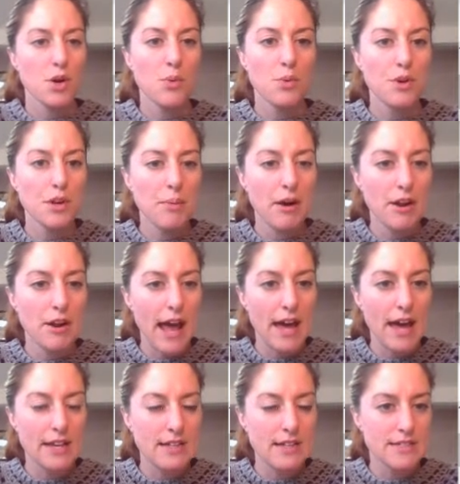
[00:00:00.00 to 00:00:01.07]
Don't worry about
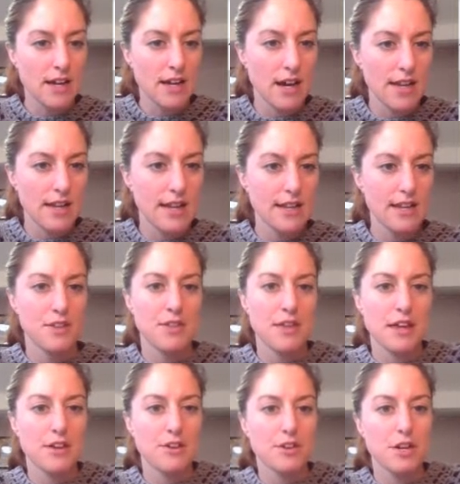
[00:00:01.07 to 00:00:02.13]
adding a dot
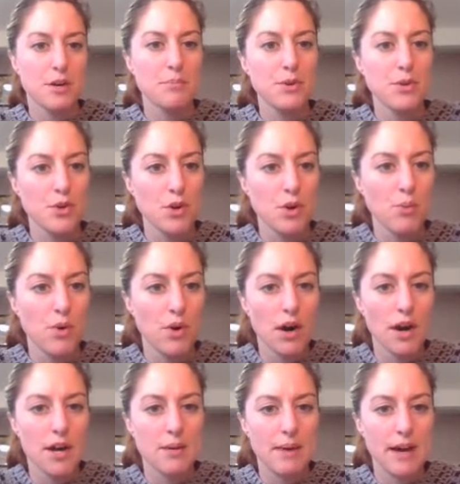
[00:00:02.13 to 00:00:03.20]
anything. Your computer will
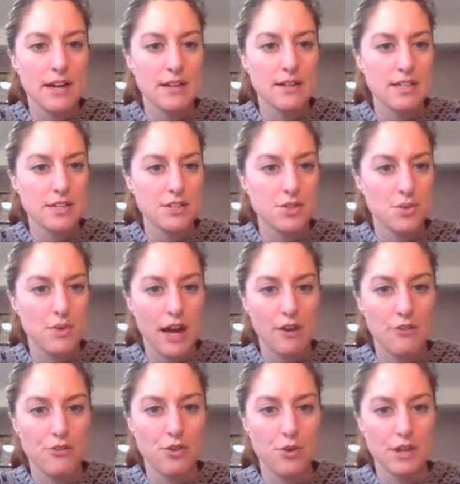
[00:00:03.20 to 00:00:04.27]
automatically do
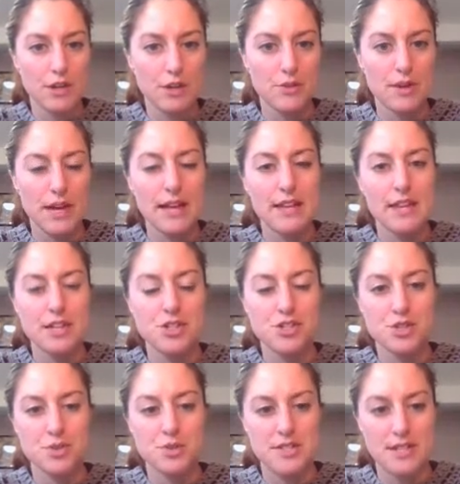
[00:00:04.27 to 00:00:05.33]
that for you. And then
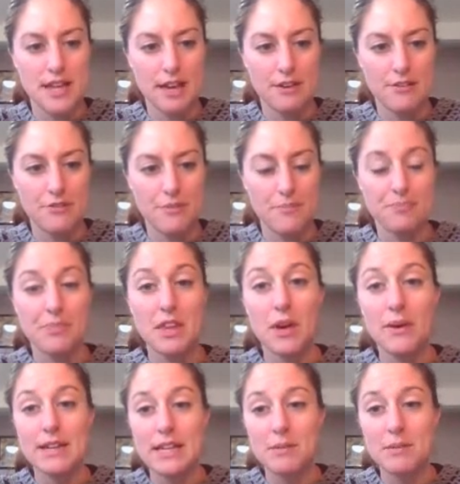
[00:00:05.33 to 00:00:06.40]
choose save.
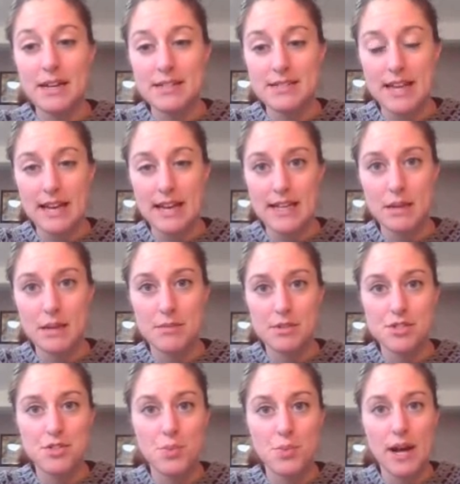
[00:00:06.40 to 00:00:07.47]
Now I need my second
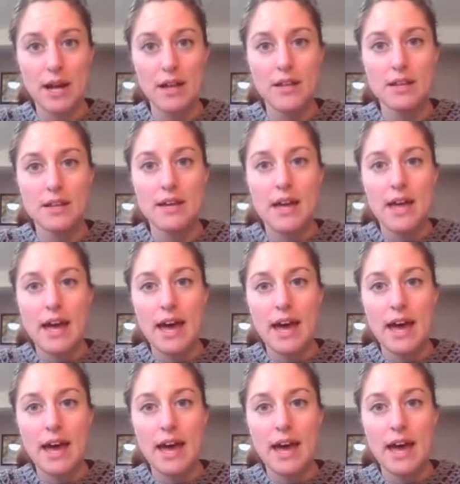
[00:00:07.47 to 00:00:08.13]
image as well.